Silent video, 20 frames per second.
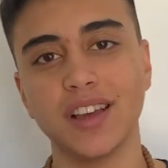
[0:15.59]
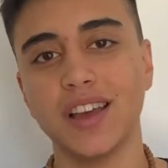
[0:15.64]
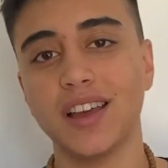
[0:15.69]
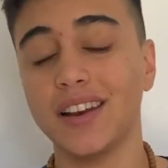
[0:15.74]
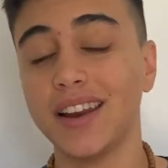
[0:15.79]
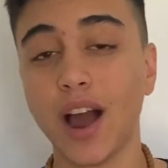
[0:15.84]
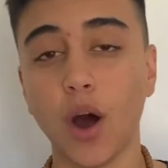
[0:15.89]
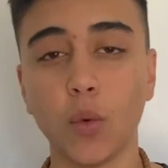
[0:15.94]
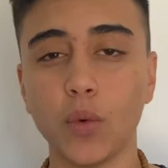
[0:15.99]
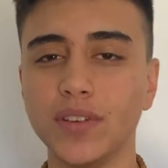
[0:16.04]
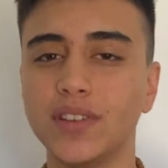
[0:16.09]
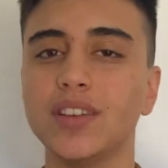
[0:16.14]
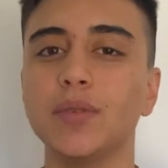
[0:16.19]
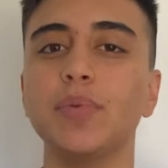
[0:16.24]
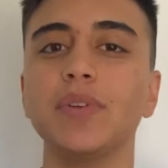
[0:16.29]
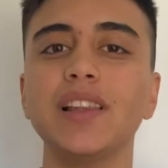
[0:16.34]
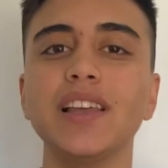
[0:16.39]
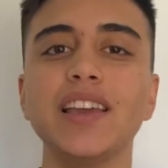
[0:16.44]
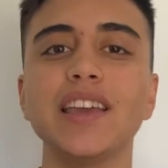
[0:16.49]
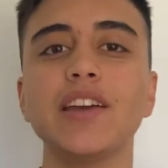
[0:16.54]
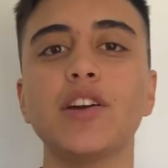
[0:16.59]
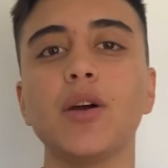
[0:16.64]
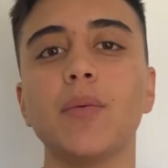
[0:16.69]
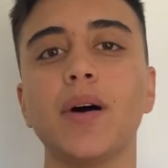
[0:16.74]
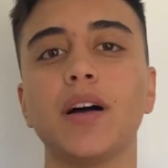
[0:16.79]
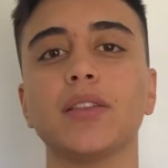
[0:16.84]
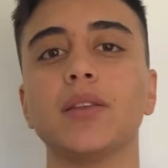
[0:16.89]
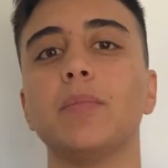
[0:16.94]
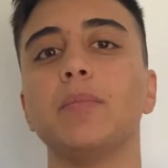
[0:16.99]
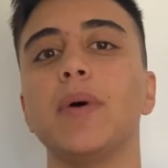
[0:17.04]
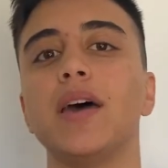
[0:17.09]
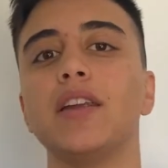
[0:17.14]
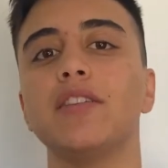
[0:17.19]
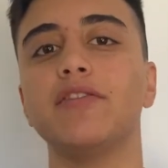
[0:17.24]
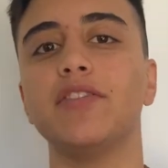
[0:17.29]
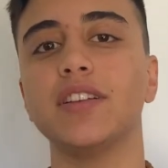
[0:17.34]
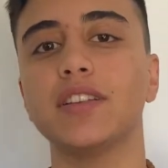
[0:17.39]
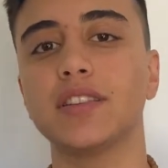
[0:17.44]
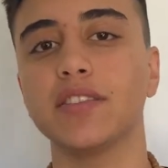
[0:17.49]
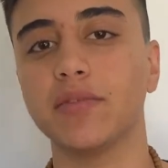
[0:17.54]
Now, we typically hear about the
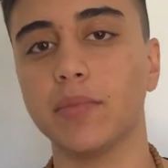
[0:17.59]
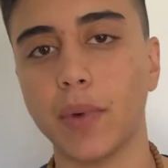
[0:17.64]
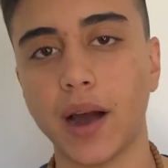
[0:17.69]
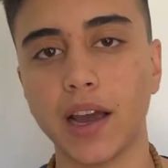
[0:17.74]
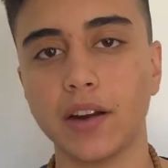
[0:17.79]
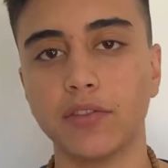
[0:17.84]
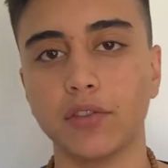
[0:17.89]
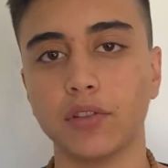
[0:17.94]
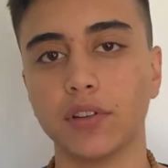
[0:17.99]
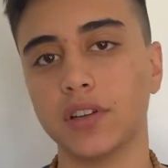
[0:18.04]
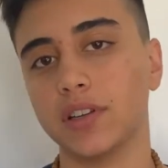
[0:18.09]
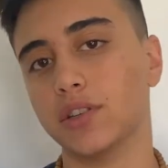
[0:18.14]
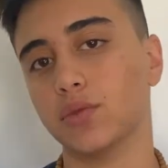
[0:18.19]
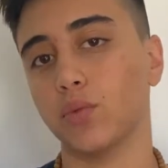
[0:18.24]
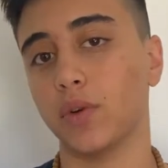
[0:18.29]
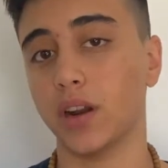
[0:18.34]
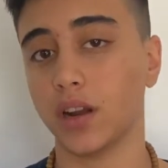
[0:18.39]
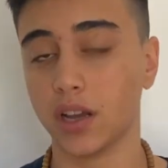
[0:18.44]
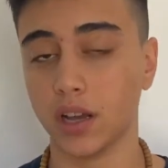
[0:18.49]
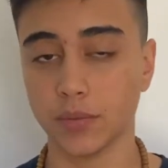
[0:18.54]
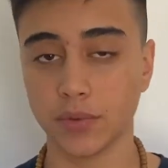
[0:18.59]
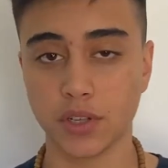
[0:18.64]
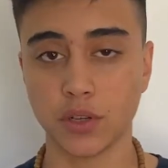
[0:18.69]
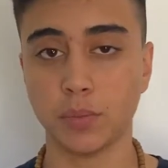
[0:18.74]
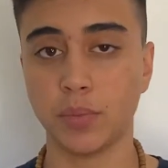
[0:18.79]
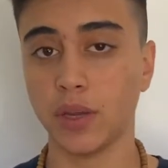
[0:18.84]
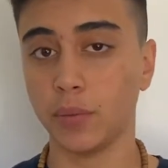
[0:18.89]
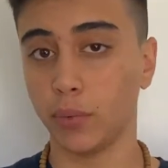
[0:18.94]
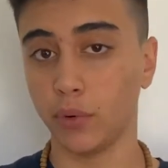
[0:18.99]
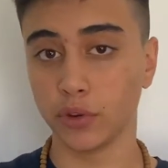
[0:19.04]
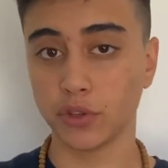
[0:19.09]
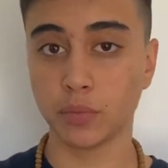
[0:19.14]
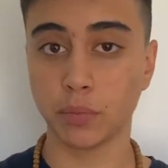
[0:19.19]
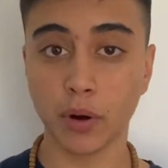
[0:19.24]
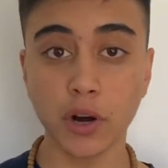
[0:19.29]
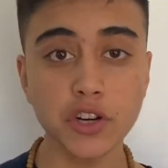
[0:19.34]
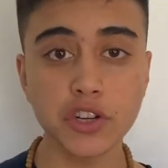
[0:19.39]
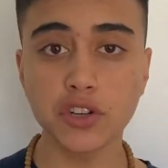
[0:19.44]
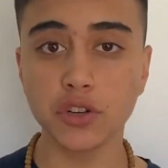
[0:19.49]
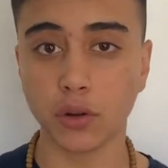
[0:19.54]
benefits of mindfulness when it comes to people's
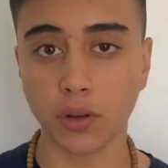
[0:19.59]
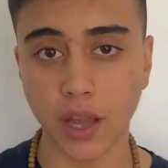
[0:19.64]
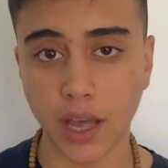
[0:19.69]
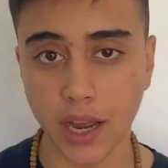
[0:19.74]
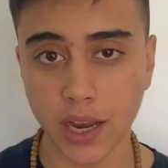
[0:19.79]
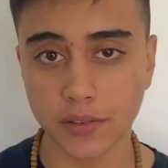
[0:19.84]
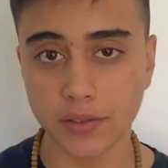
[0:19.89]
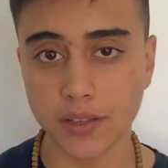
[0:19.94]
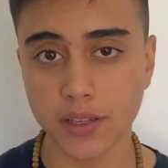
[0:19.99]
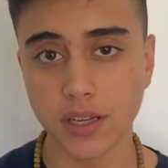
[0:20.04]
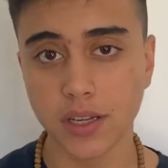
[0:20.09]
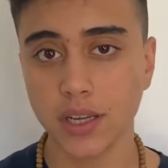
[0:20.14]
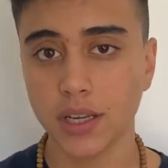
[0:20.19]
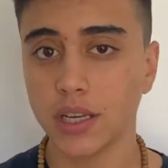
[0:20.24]
personal lives.